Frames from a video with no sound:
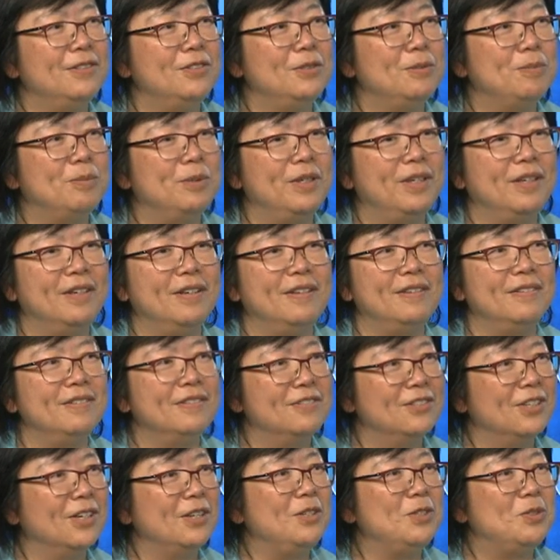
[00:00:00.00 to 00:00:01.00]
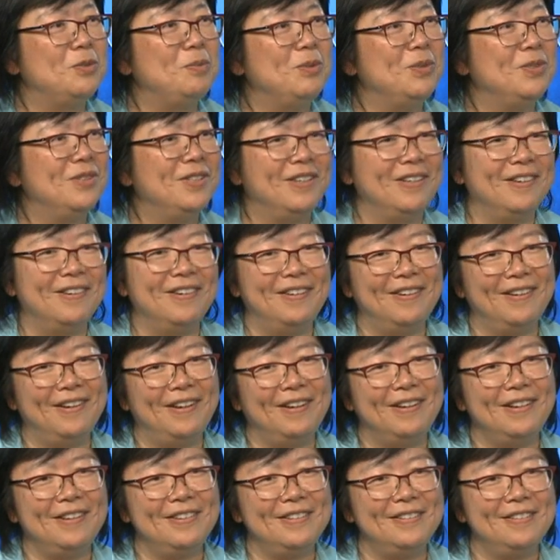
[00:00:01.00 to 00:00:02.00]
To bring Chinese music,
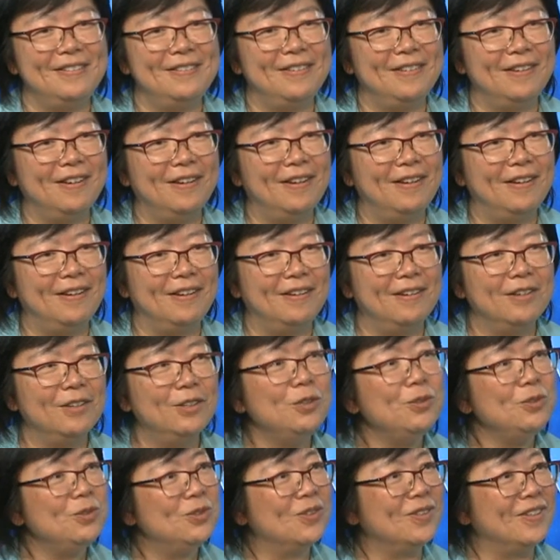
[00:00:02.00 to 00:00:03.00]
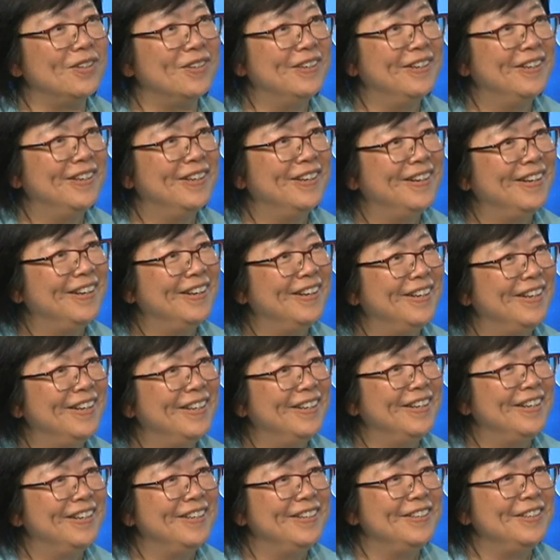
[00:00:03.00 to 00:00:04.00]
I guess, closer.
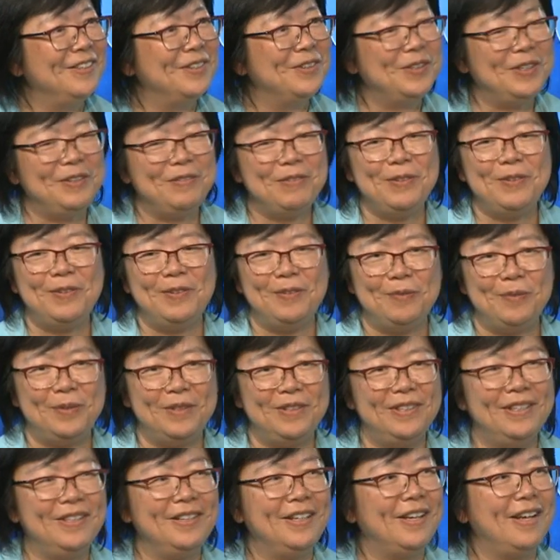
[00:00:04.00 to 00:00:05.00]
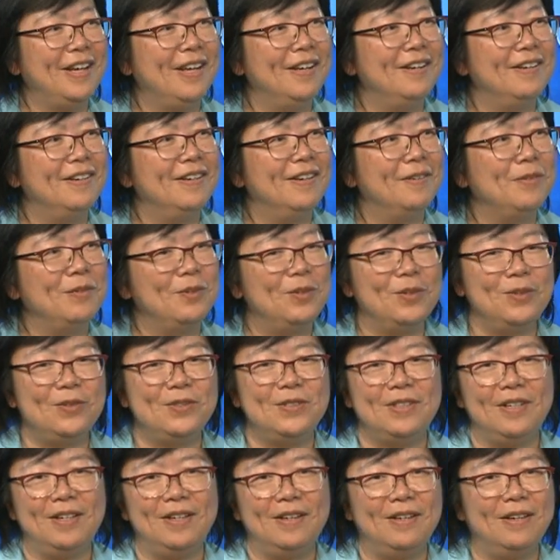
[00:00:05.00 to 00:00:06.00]
You know, even within Canada,
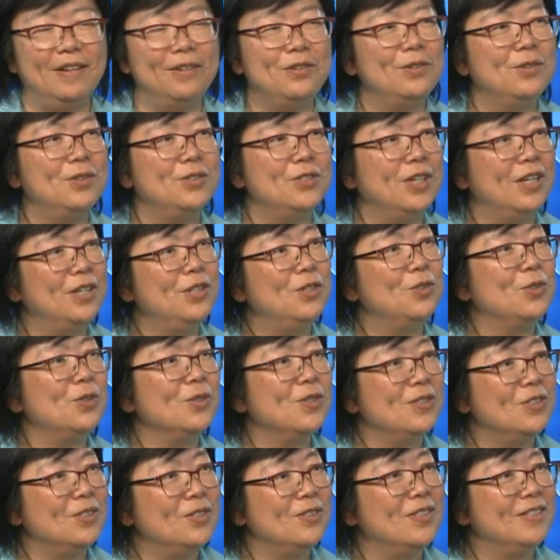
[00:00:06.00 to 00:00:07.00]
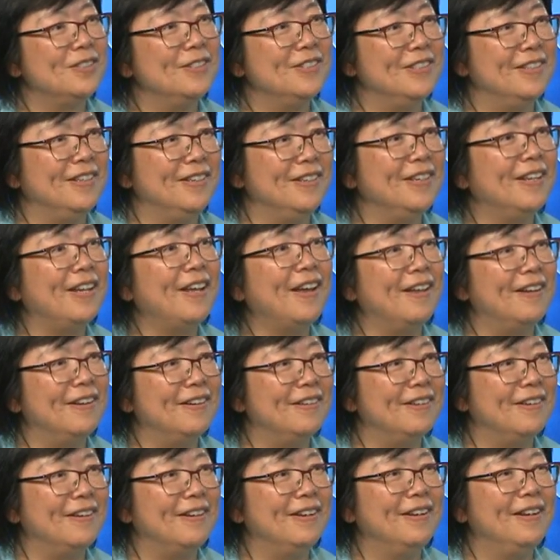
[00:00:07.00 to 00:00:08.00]
there's other Chinese orchestras in Canada.